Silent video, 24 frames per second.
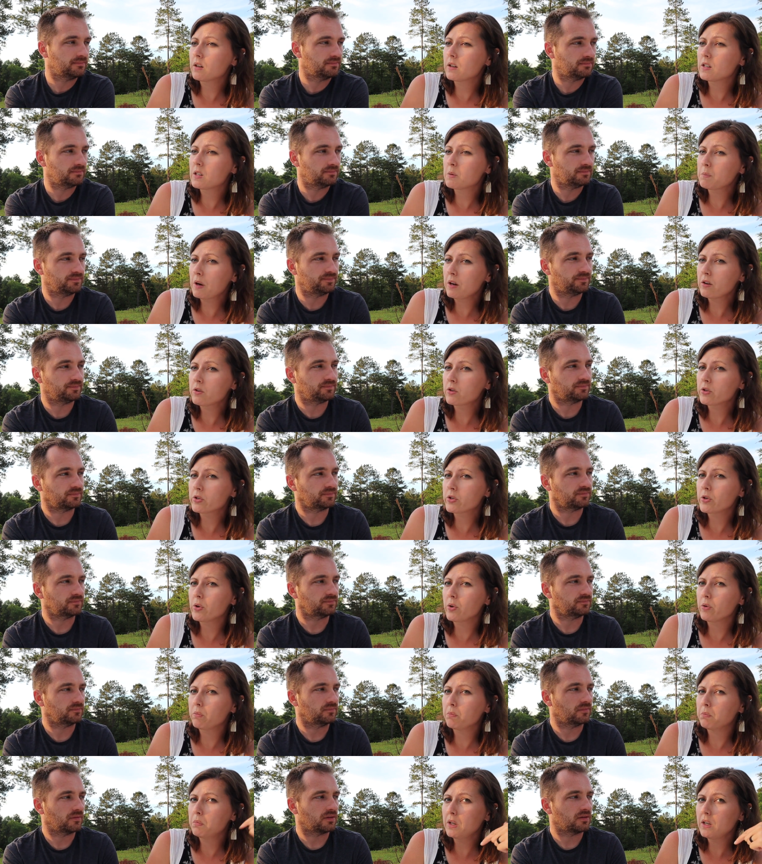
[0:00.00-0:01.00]
Speaker 1: inspector
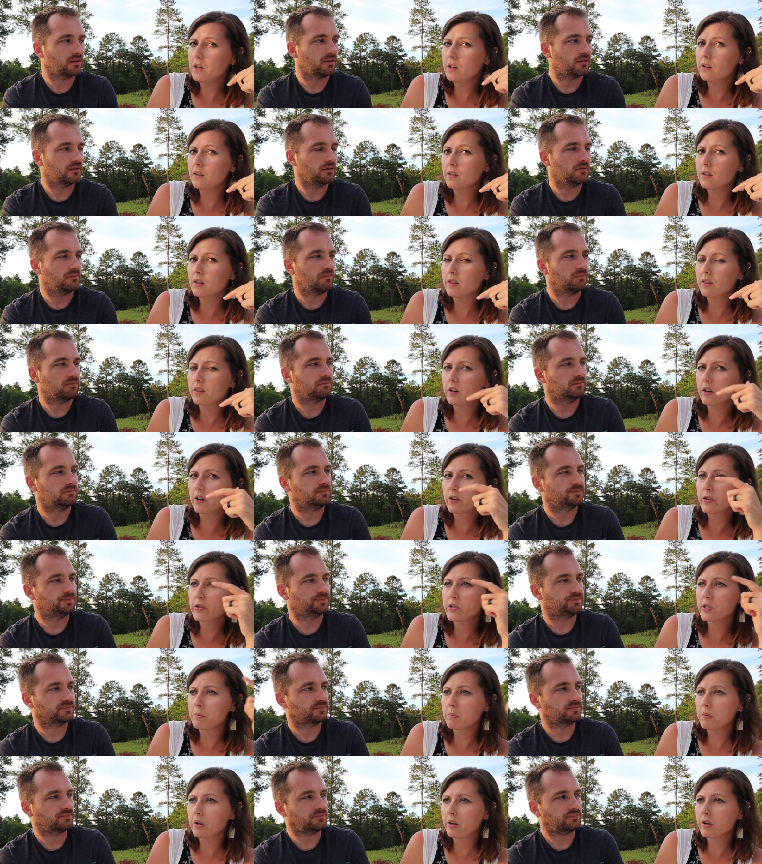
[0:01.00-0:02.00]
told me that there are
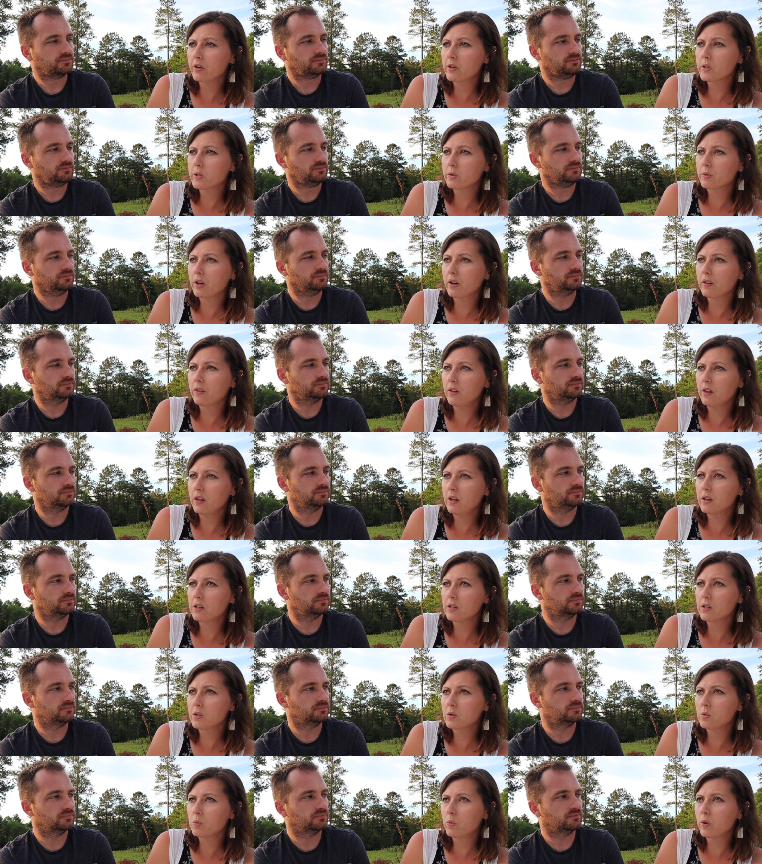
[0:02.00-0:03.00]
some areas around
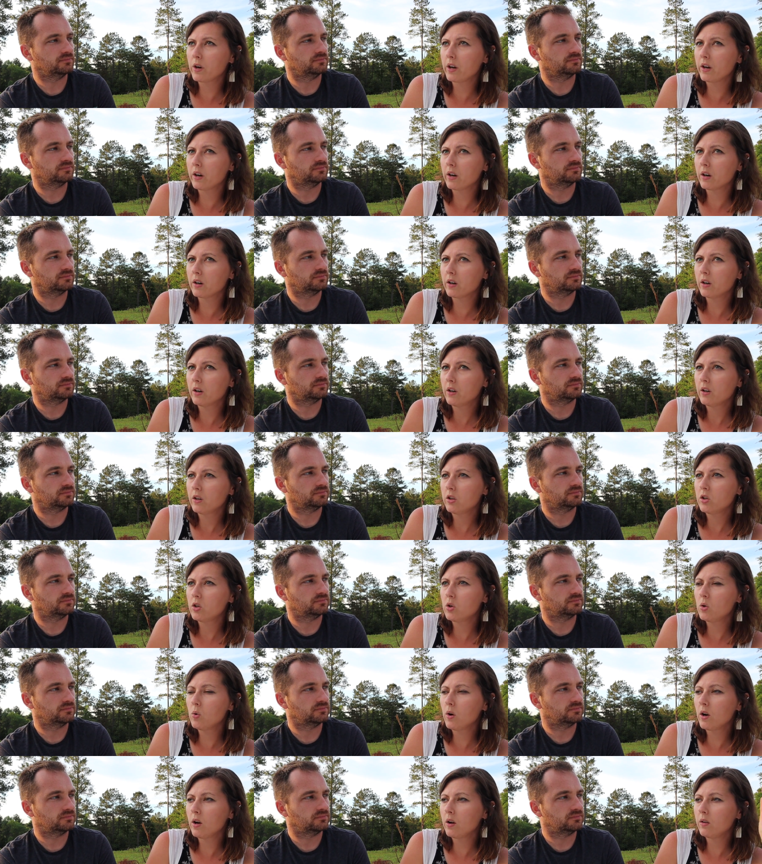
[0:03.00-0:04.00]
this where
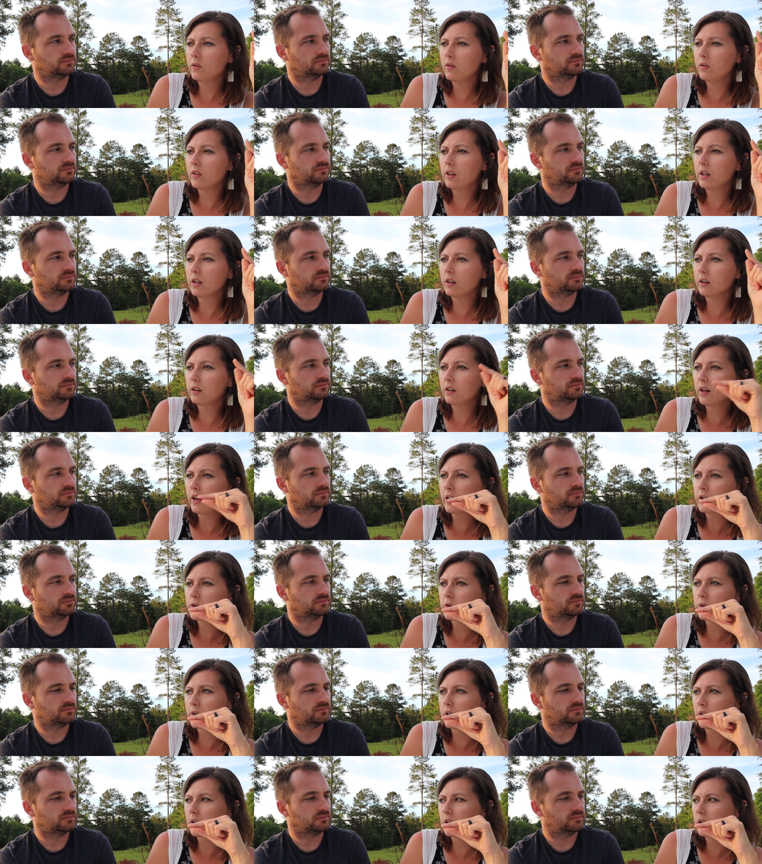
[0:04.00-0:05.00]
the
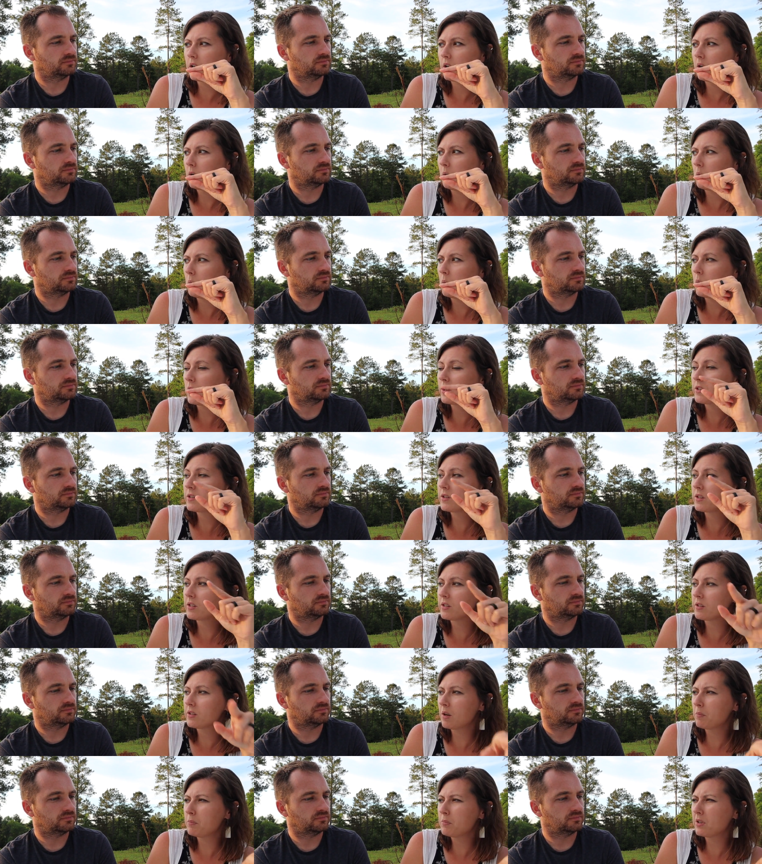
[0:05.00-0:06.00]
electric, once the
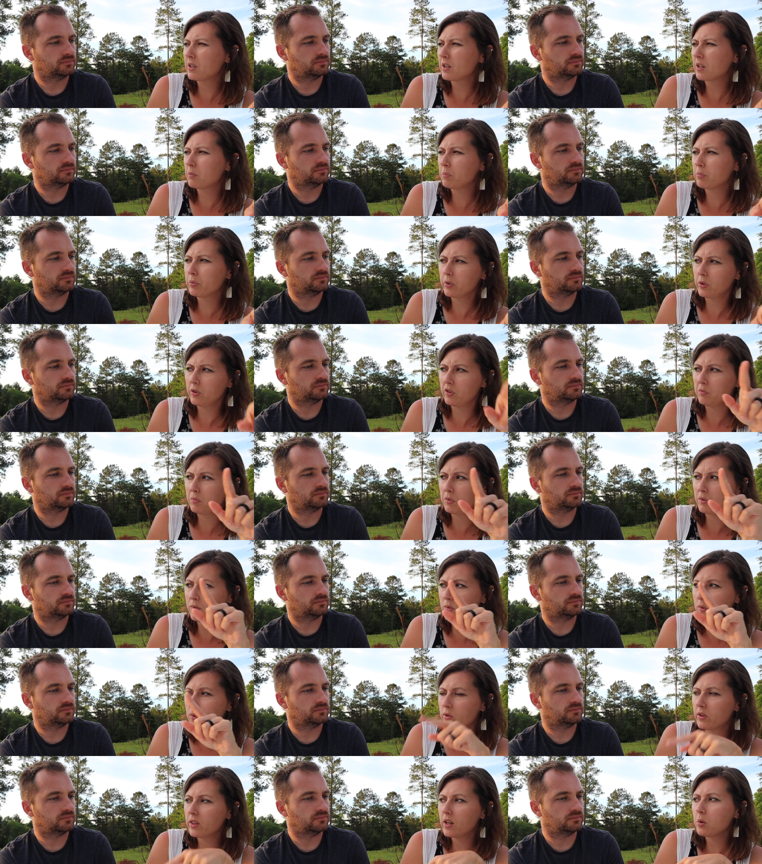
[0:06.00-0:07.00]
septic approved,
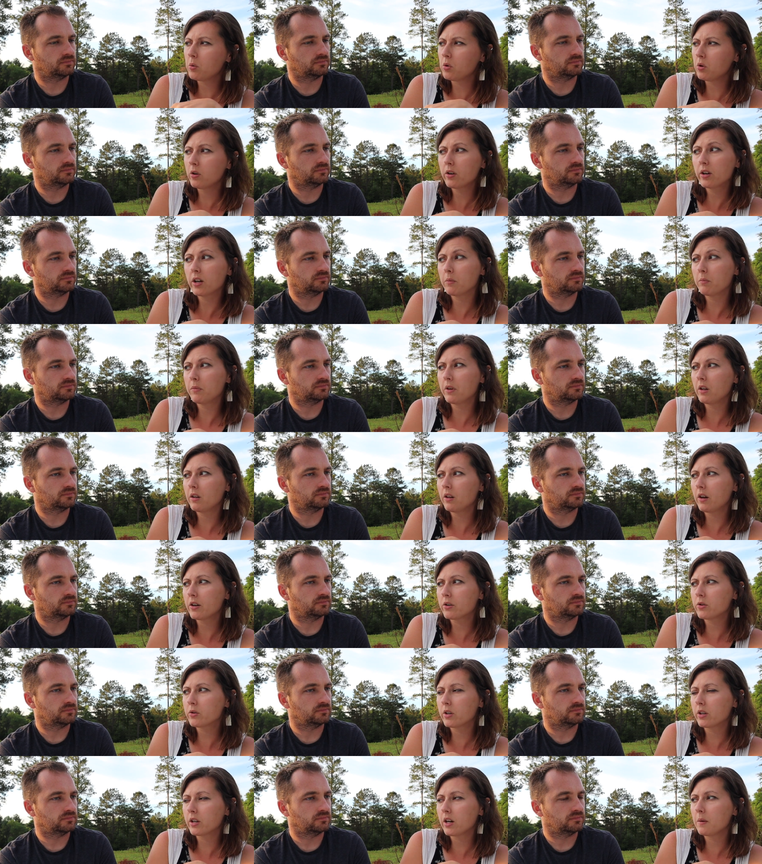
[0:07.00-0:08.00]
before they will hook up the
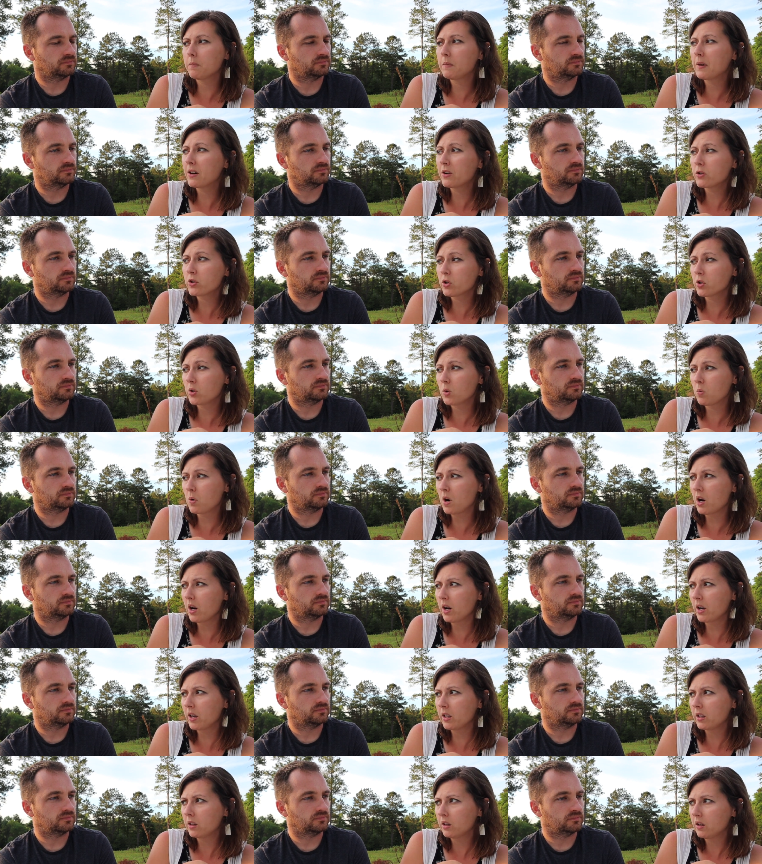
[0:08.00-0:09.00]
electric. I'm not sure
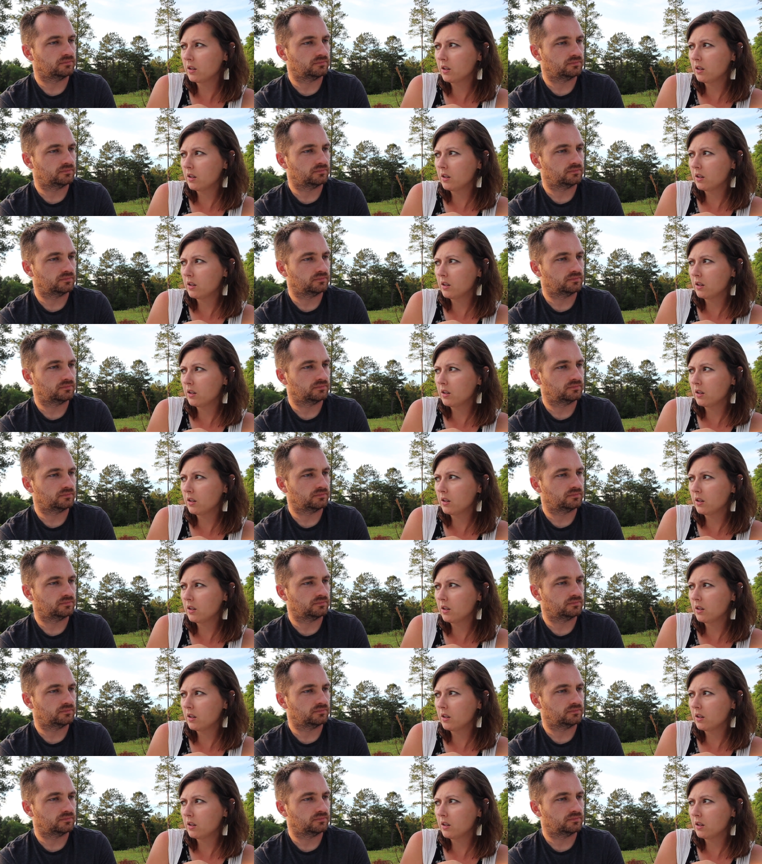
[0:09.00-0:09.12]
why,